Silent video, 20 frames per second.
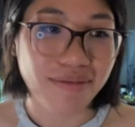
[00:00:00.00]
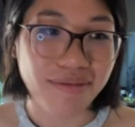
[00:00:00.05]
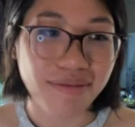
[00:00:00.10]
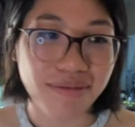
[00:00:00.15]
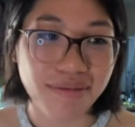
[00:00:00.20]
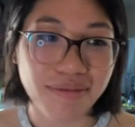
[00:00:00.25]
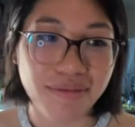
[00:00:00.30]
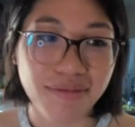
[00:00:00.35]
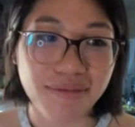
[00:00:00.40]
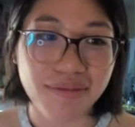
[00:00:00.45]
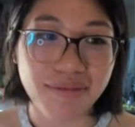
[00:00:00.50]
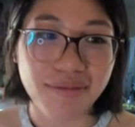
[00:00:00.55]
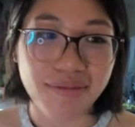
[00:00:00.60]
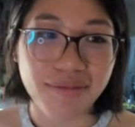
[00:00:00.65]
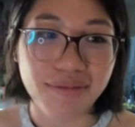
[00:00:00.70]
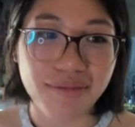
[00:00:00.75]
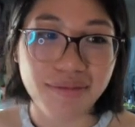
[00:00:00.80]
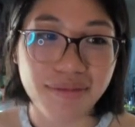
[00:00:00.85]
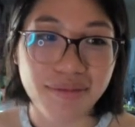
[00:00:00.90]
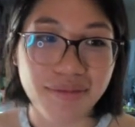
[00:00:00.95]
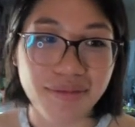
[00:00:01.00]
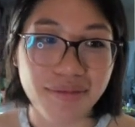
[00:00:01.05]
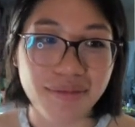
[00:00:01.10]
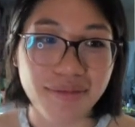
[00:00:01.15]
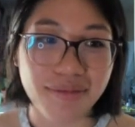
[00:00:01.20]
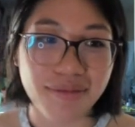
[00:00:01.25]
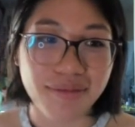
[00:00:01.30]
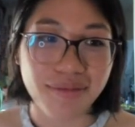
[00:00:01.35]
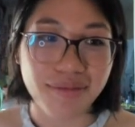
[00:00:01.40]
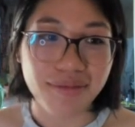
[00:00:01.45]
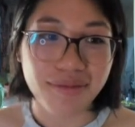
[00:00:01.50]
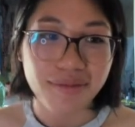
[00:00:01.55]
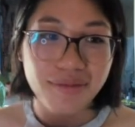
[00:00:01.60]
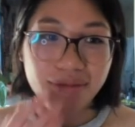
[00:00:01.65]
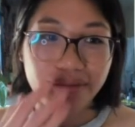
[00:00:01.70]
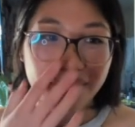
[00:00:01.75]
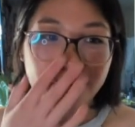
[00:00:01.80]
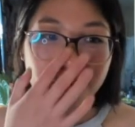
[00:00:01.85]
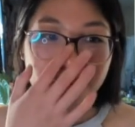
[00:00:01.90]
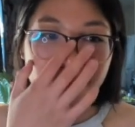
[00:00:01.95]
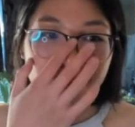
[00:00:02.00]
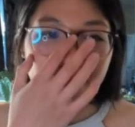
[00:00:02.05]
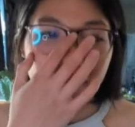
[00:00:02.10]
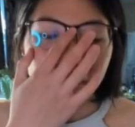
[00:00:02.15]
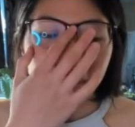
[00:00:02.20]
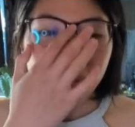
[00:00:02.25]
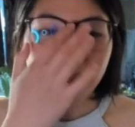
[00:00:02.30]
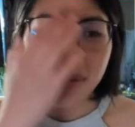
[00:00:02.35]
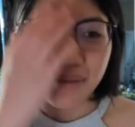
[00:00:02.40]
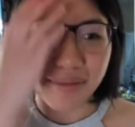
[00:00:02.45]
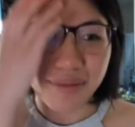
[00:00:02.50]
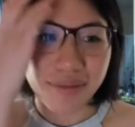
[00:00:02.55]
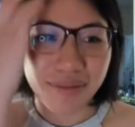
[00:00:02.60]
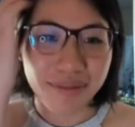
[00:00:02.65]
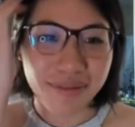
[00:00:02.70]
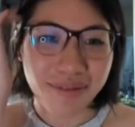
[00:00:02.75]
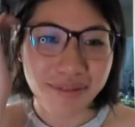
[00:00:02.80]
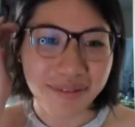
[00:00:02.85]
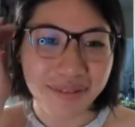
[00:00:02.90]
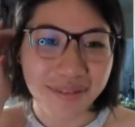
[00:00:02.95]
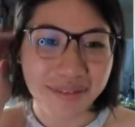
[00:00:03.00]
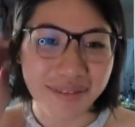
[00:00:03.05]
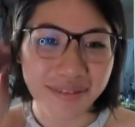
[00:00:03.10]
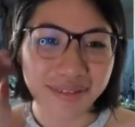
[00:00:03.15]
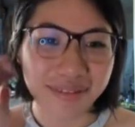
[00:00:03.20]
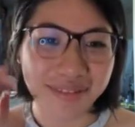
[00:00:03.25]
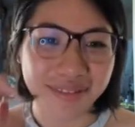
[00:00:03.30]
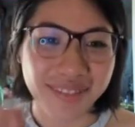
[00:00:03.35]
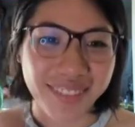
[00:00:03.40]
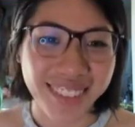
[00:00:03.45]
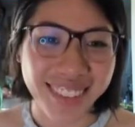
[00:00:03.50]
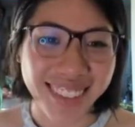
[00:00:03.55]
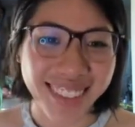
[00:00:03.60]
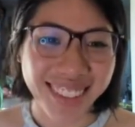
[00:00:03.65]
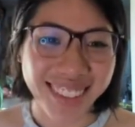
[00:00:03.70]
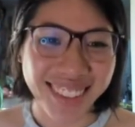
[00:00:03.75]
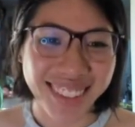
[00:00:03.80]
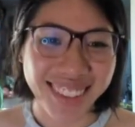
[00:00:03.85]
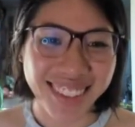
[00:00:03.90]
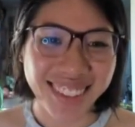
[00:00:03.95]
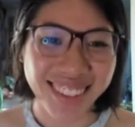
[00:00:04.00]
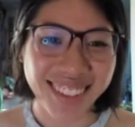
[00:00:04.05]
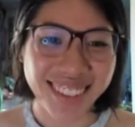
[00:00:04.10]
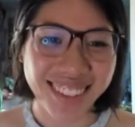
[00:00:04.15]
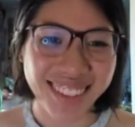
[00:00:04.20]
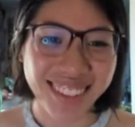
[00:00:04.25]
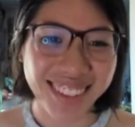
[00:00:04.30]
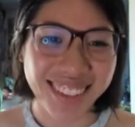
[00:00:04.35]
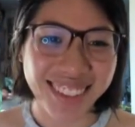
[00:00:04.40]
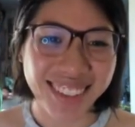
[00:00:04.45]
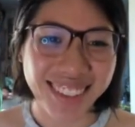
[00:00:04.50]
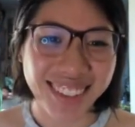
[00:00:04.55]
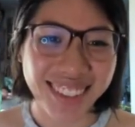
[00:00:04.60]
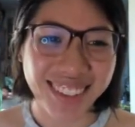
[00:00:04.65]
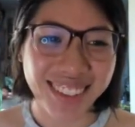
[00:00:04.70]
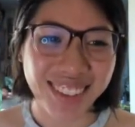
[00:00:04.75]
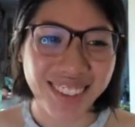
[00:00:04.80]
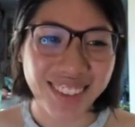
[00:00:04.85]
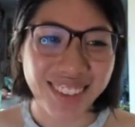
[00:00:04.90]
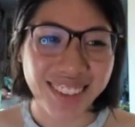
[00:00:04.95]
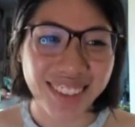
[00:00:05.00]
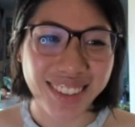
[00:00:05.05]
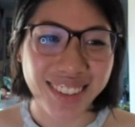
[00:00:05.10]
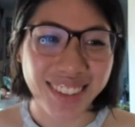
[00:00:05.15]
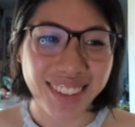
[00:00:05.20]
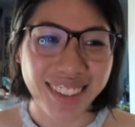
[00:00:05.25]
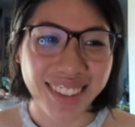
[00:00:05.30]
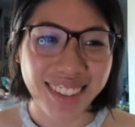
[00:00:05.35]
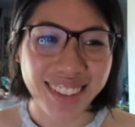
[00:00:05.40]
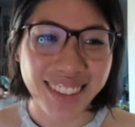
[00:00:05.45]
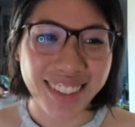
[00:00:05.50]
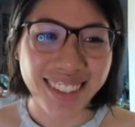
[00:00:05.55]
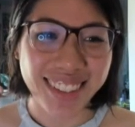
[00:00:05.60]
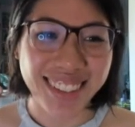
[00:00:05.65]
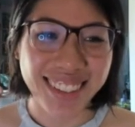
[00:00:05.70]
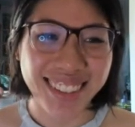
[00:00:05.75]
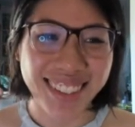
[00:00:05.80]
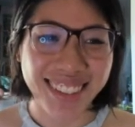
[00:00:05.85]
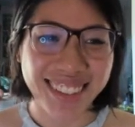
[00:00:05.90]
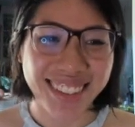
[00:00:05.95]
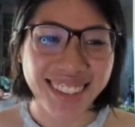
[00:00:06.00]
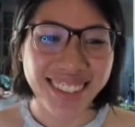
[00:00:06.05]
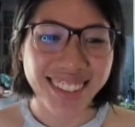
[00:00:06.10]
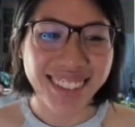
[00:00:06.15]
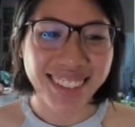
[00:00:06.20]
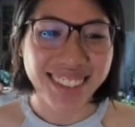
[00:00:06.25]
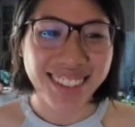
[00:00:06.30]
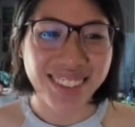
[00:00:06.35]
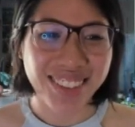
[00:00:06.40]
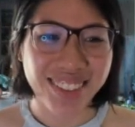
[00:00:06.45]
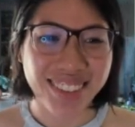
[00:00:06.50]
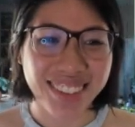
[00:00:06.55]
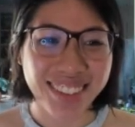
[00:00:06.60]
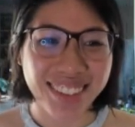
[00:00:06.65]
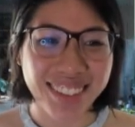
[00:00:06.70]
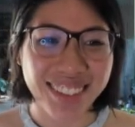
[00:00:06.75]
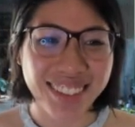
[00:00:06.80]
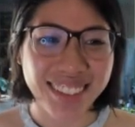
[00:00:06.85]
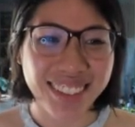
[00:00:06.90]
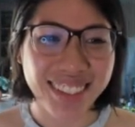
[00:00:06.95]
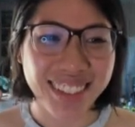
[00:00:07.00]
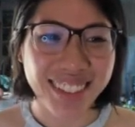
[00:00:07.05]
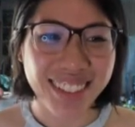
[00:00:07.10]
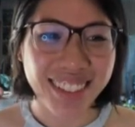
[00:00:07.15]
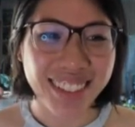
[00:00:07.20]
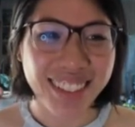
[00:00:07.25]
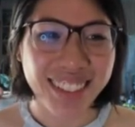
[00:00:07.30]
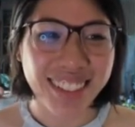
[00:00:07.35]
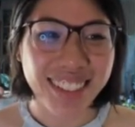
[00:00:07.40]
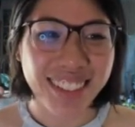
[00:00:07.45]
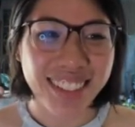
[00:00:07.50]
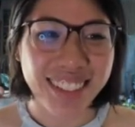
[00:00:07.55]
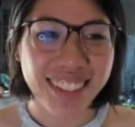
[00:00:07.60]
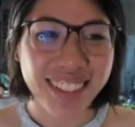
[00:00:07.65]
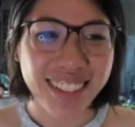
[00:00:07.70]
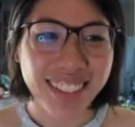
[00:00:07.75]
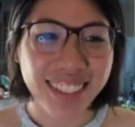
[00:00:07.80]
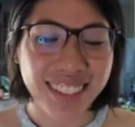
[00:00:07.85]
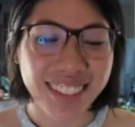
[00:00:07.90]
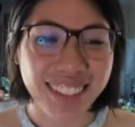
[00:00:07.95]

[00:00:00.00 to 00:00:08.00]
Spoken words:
(silent)